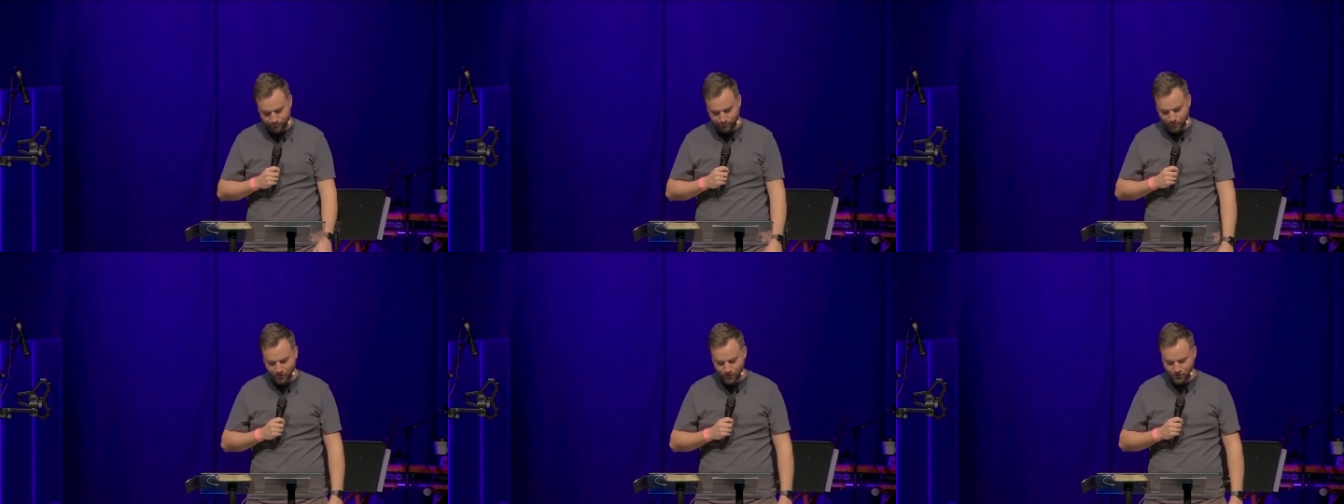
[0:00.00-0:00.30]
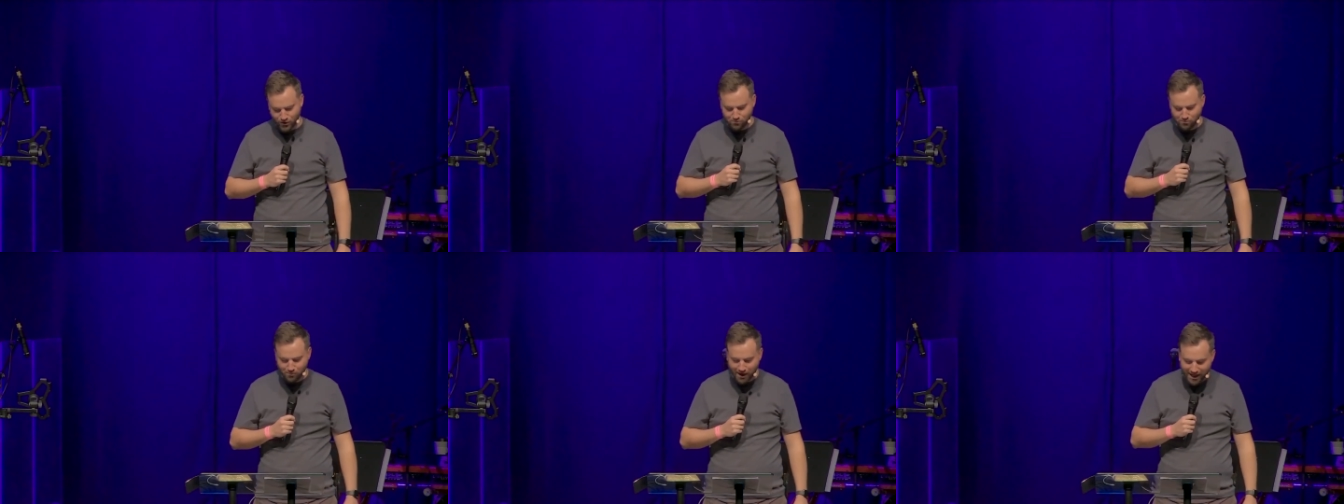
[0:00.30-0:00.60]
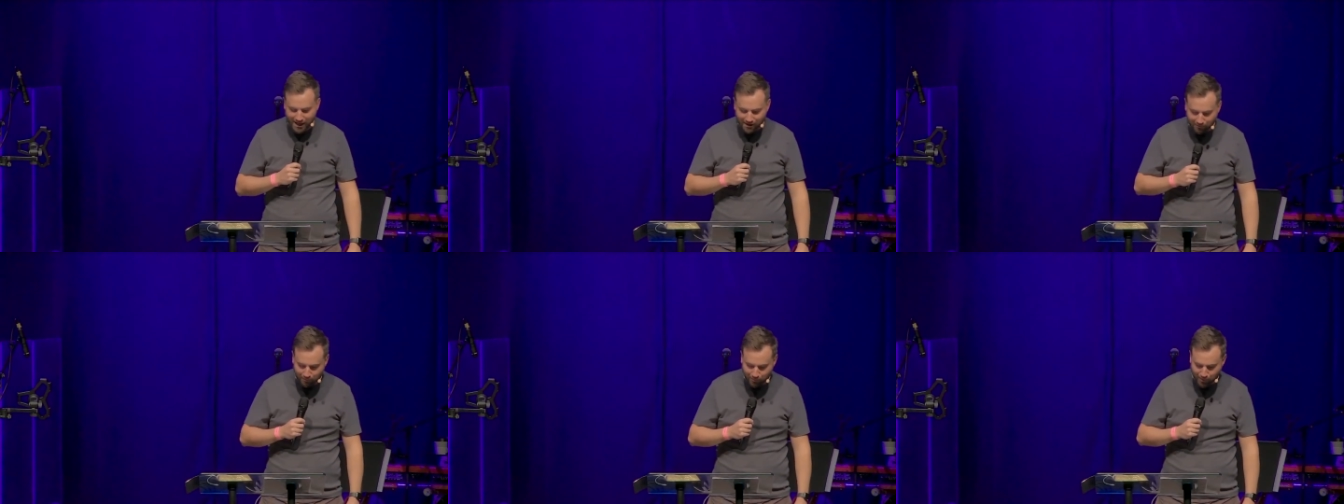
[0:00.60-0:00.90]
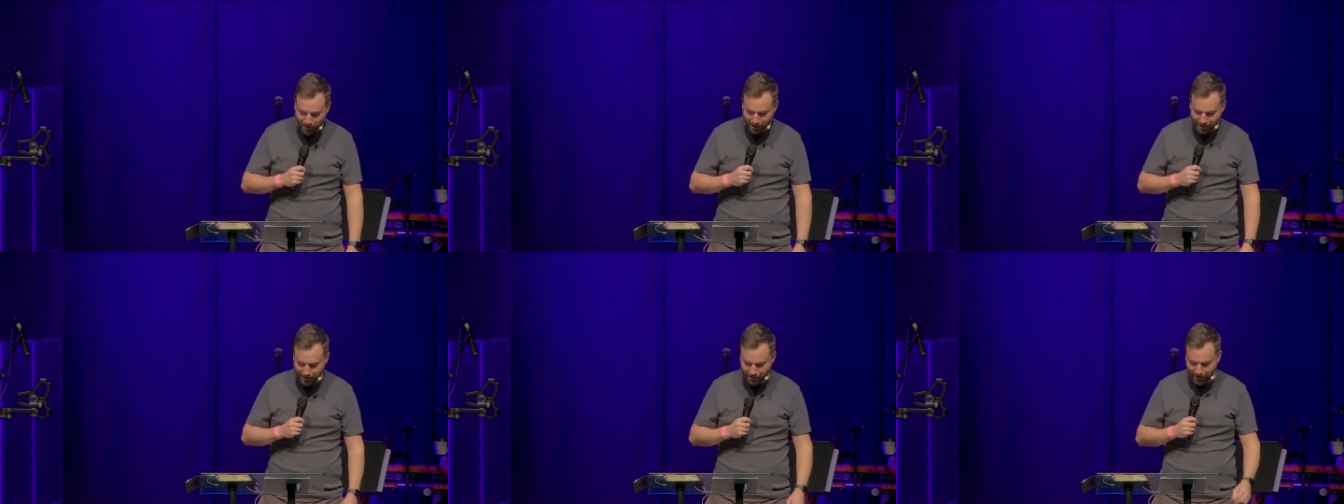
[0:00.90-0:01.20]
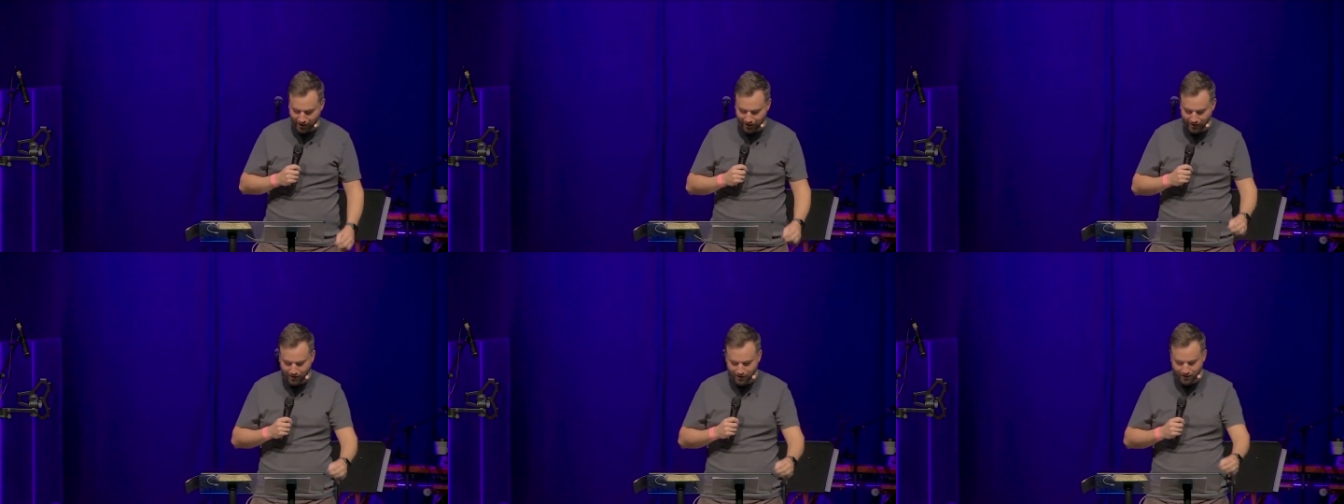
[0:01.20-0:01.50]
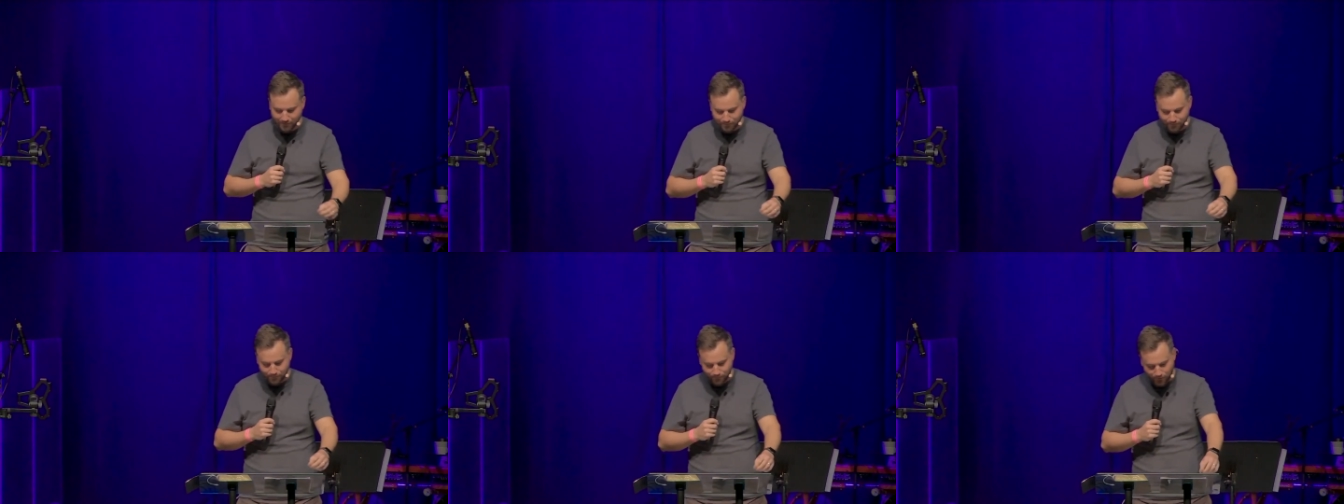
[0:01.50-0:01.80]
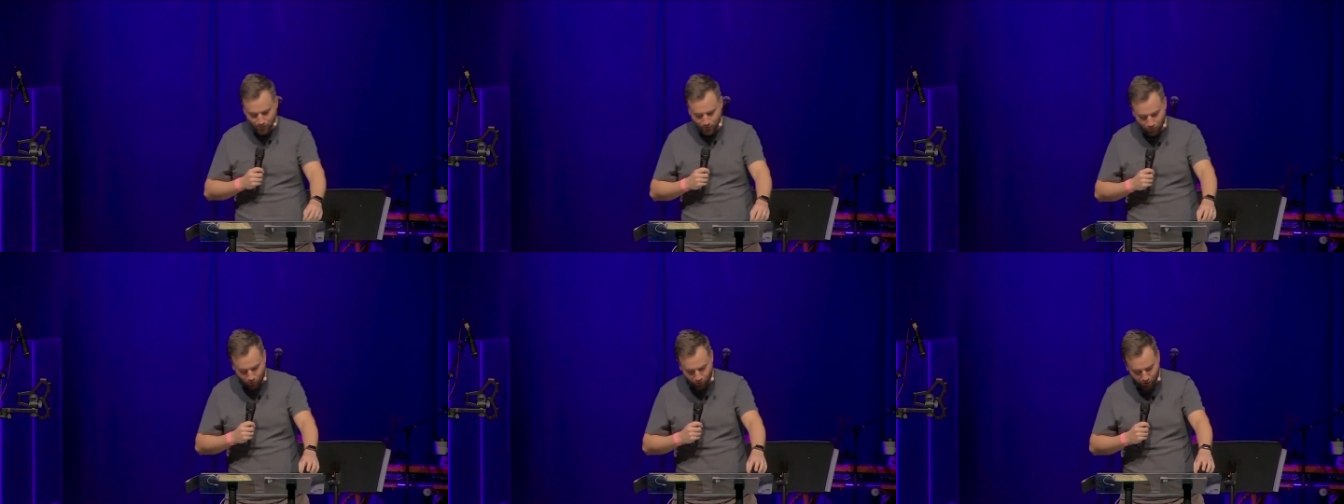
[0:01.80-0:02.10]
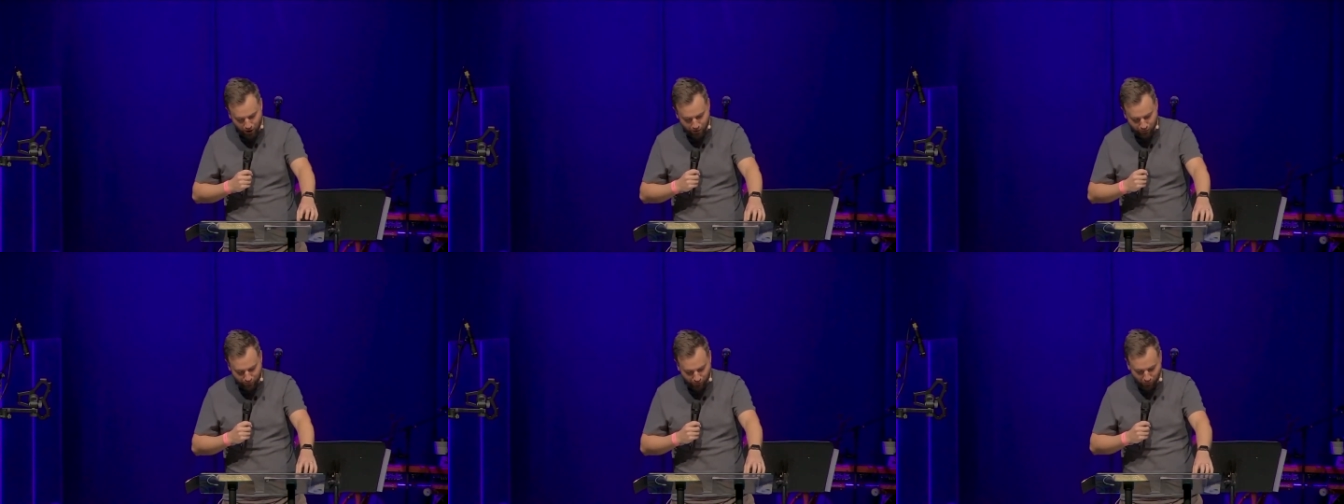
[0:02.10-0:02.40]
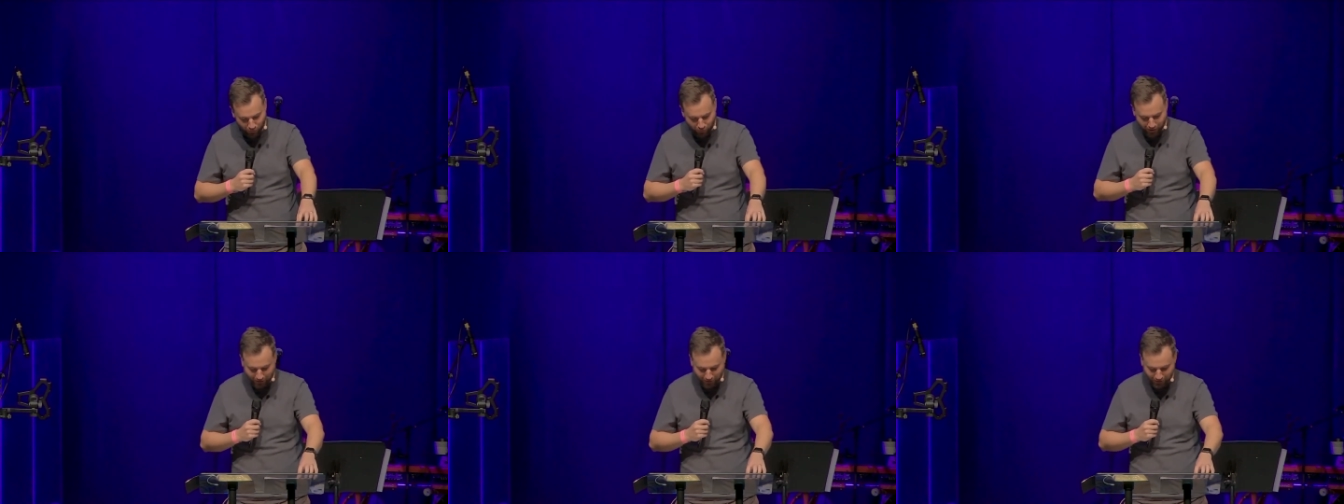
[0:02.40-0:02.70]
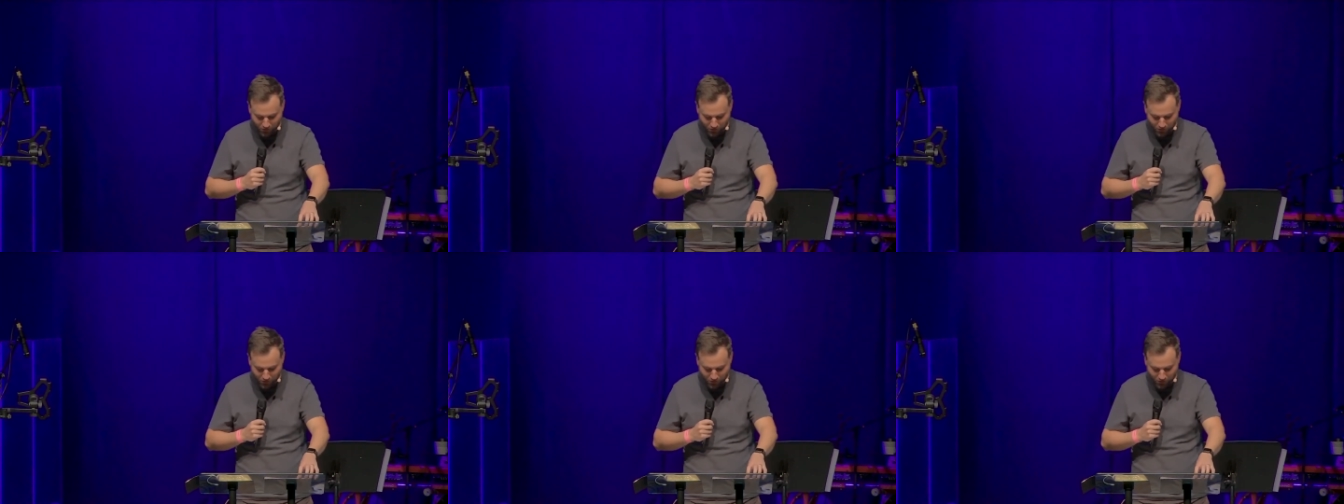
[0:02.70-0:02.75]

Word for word: So may it be that all over the world,